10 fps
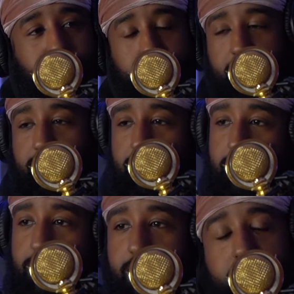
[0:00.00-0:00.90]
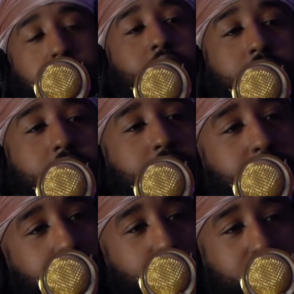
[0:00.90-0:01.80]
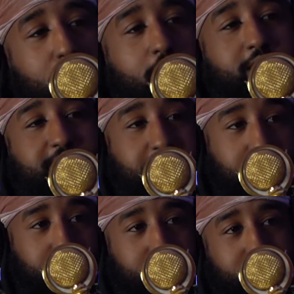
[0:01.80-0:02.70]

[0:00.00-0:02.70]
Nigga, we all fail.